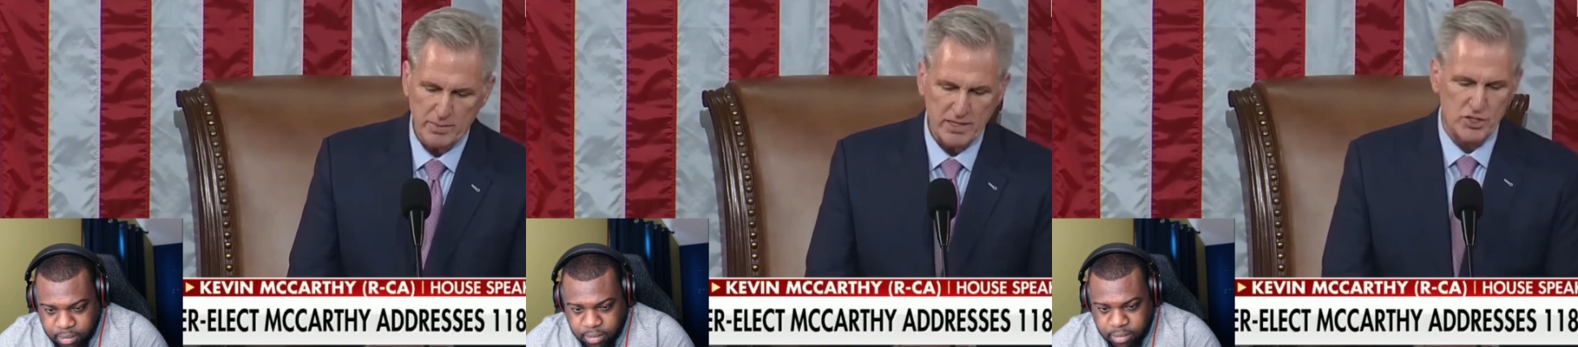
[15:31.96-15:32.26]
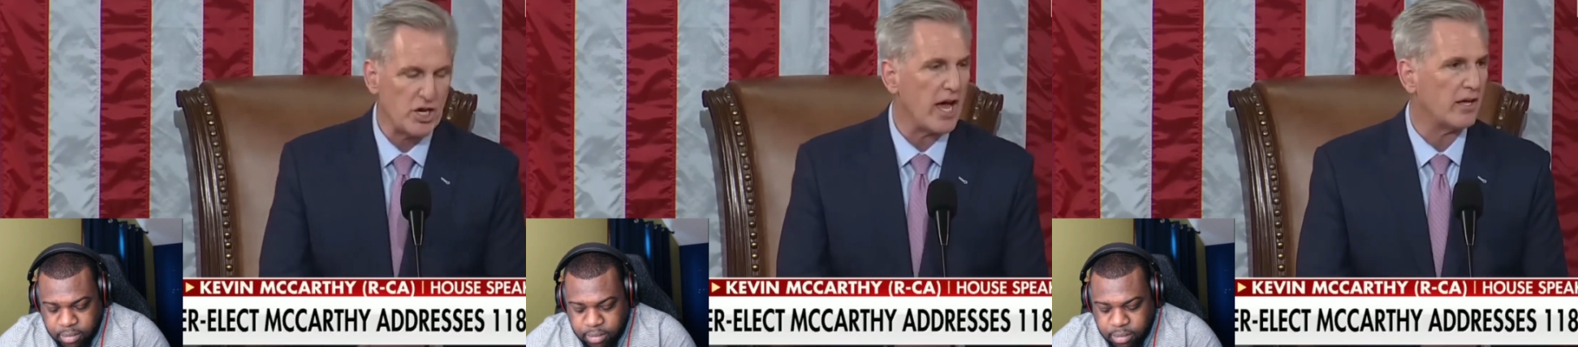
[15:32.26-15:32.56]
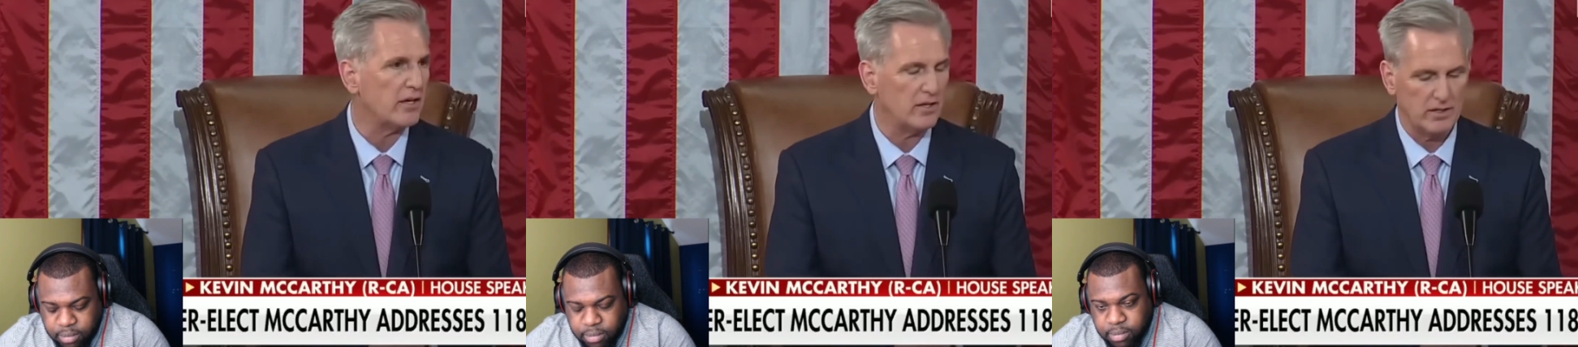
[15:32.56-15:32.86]
Speaker 1: to be a
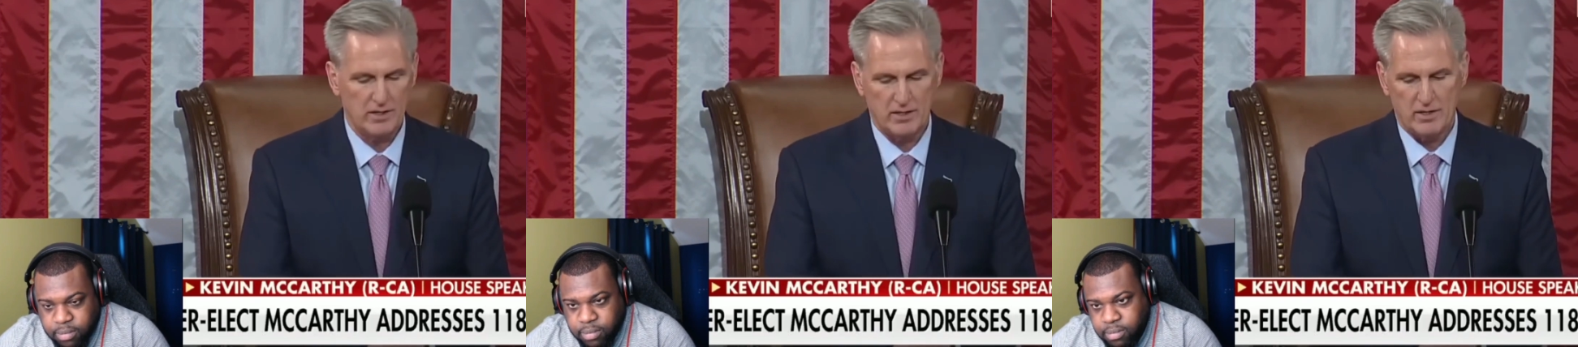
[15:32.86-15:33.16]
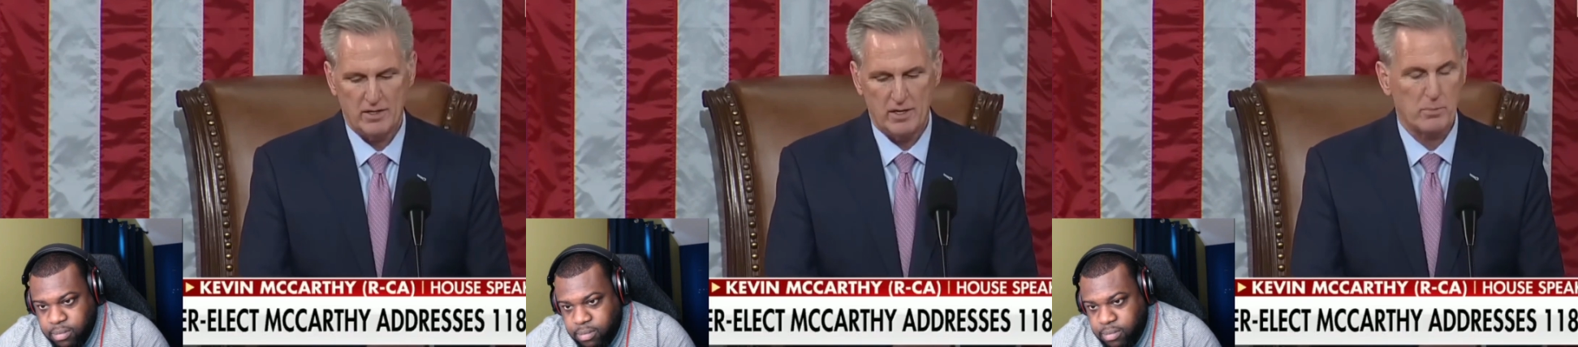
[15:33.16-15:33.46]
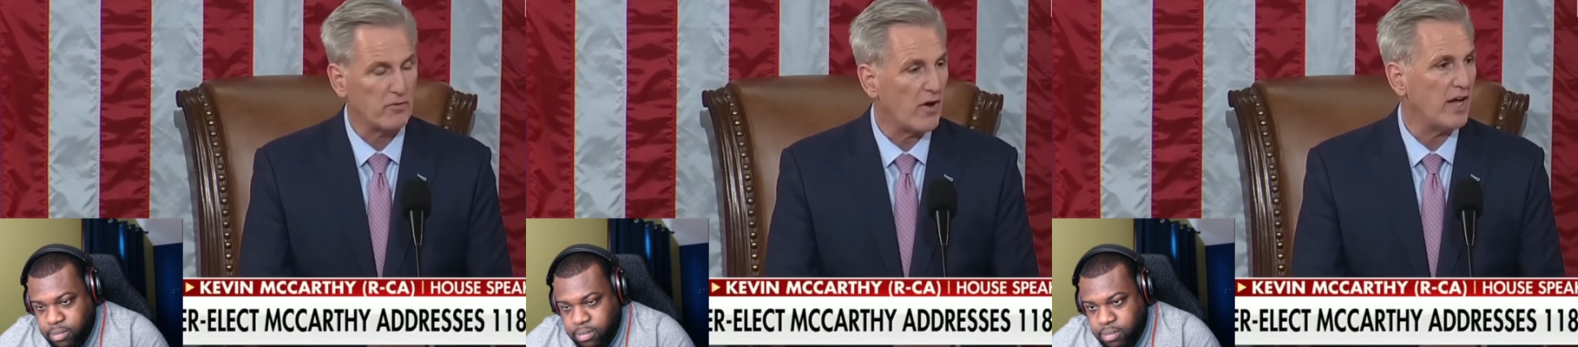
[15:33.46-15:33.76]
check
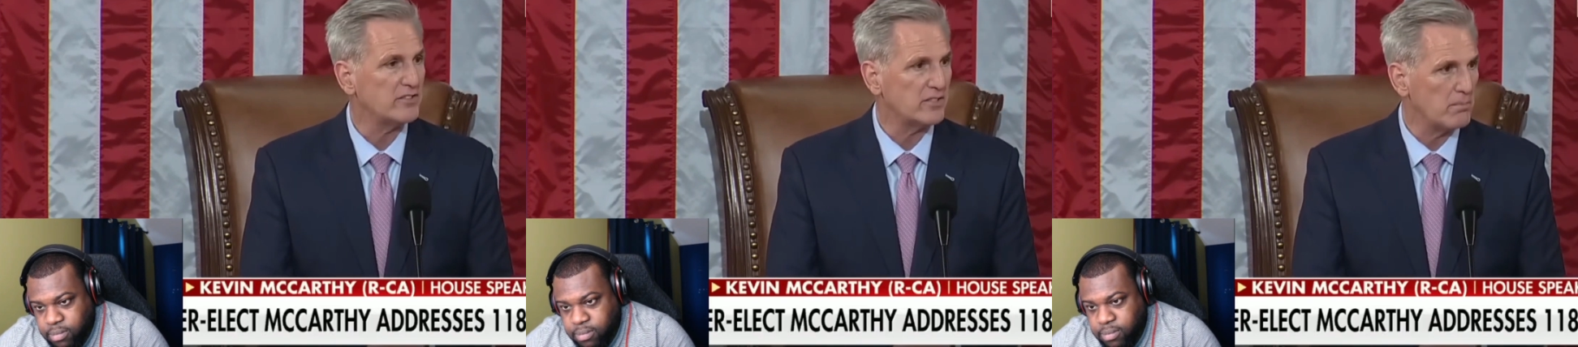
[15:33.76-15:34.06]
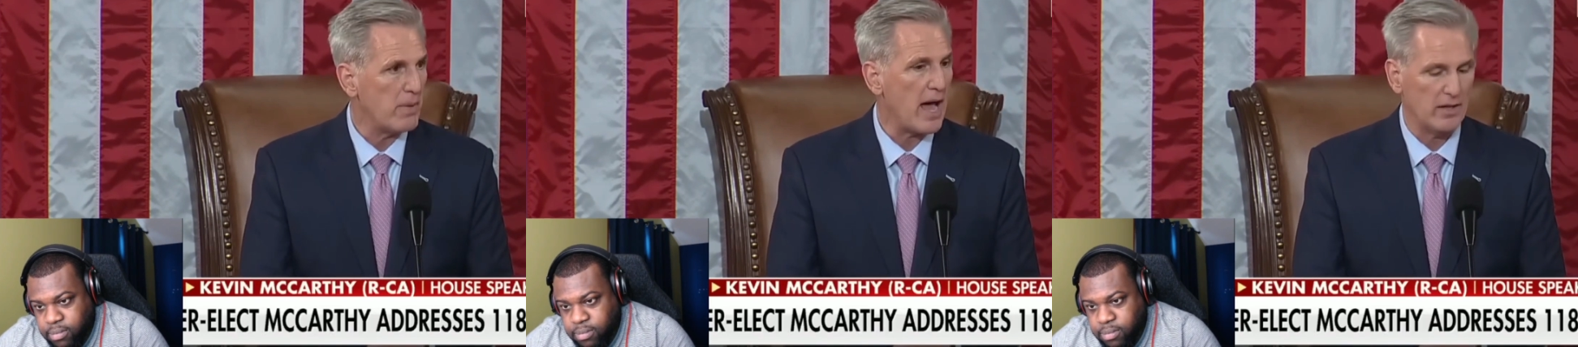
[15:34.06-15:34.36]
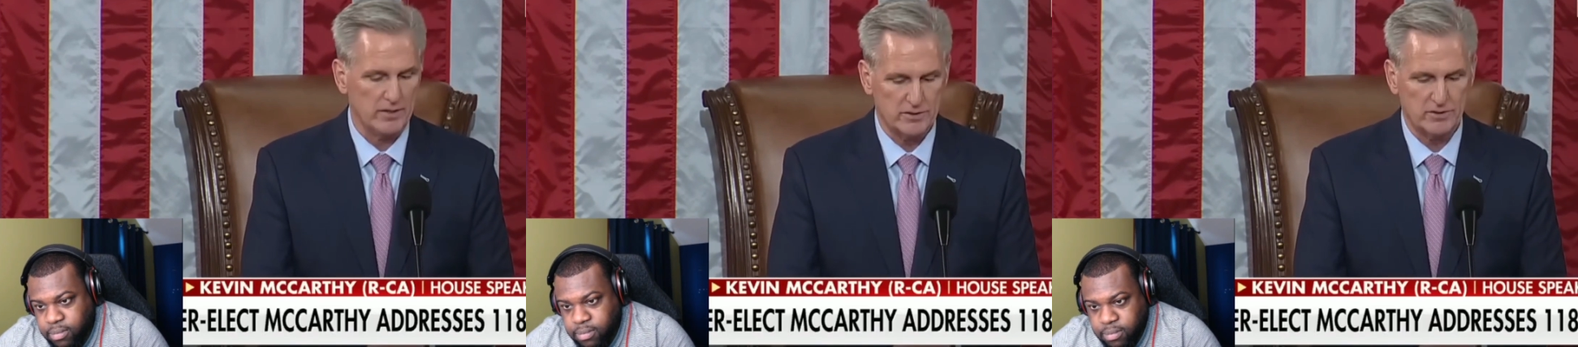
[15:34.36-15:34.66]
and provide some
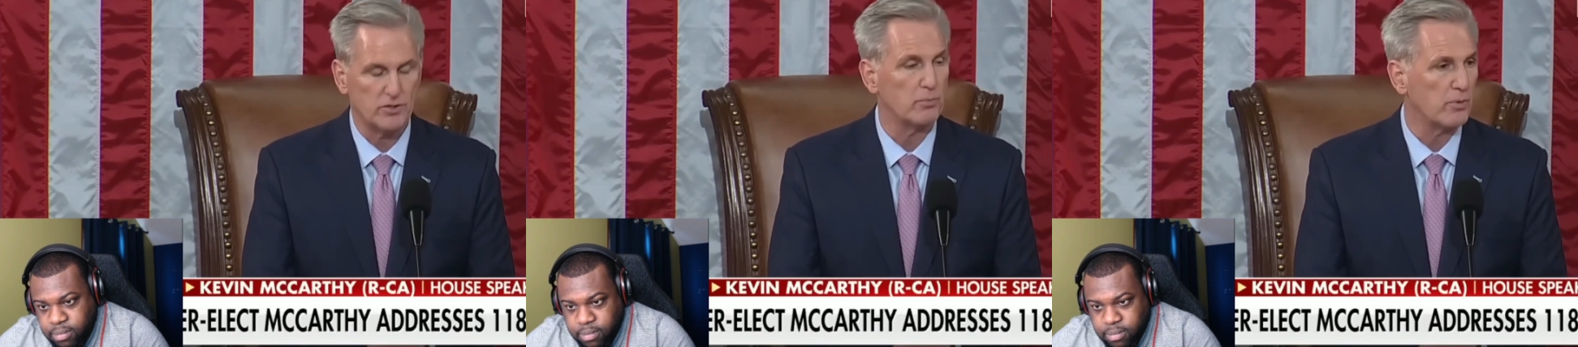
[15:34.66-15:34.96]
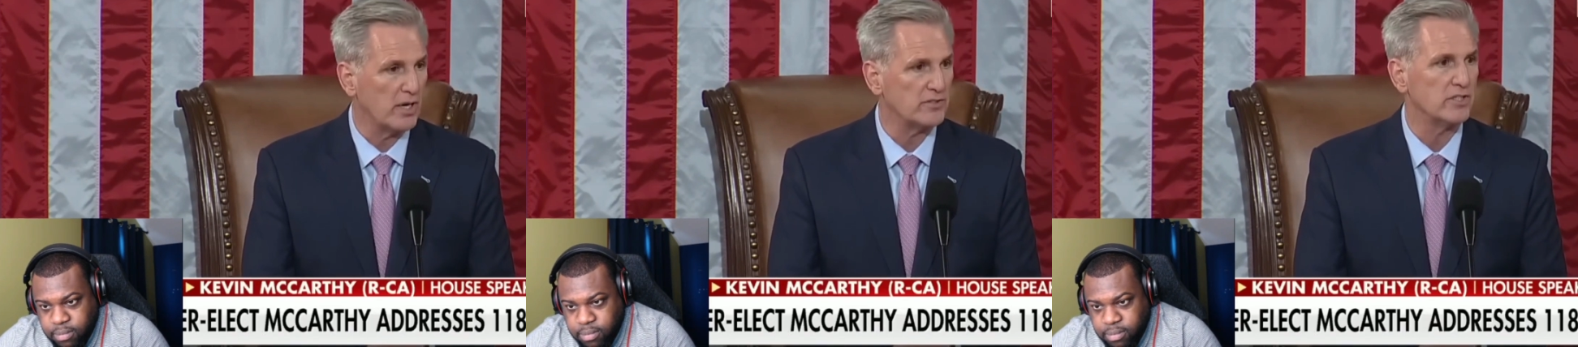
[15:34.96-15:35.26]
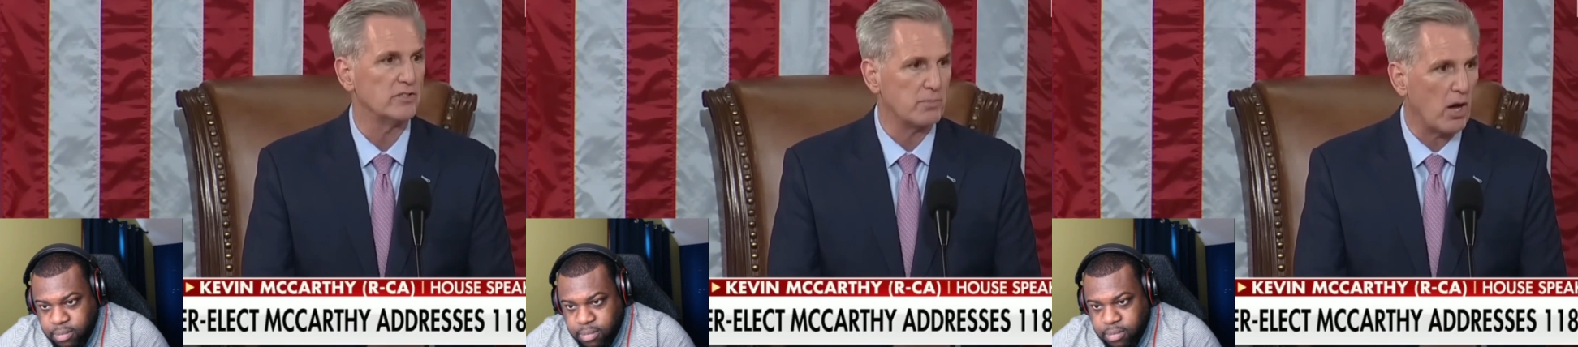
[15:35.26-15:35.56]
balance to the
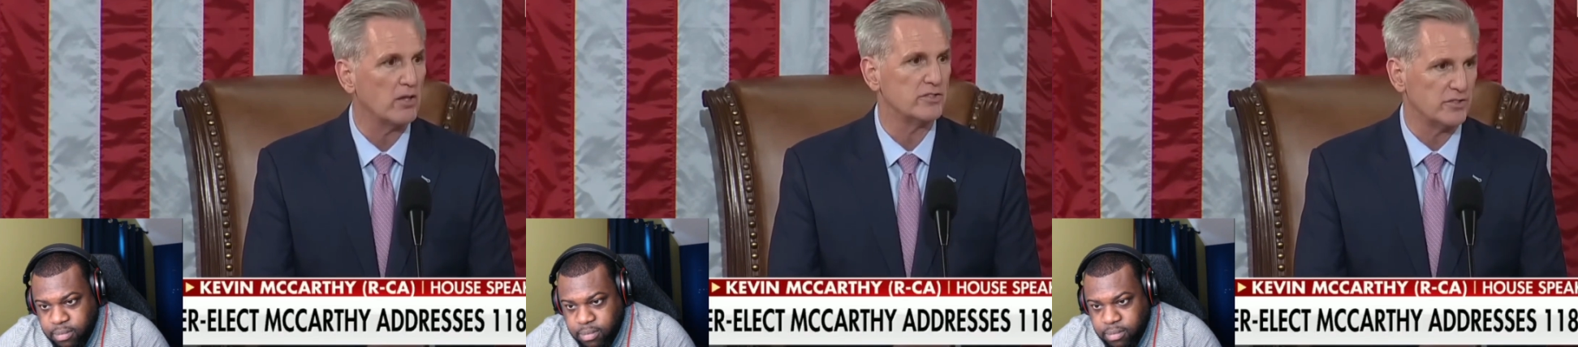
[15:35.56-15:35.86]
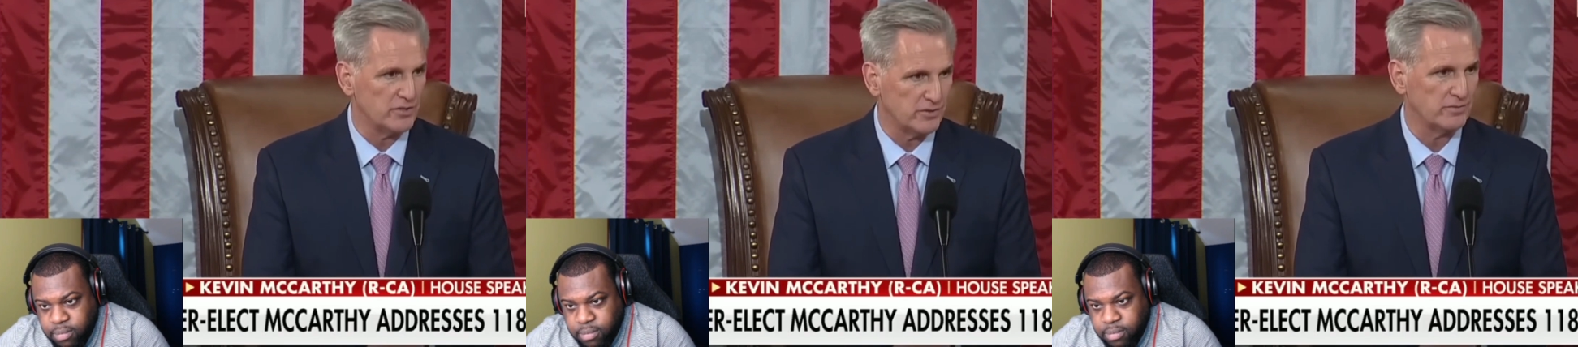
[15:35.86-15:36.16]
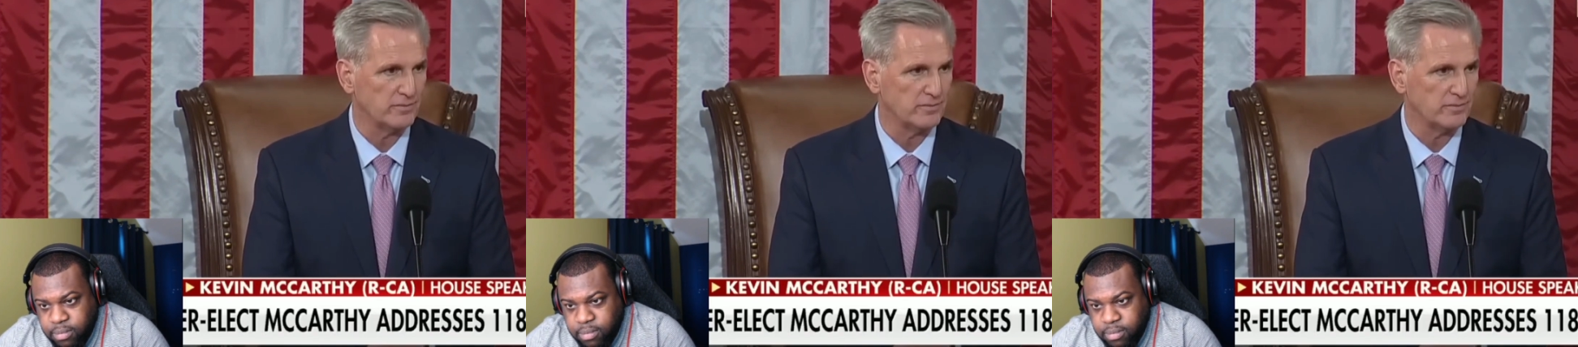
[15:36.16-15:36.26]
President's policies.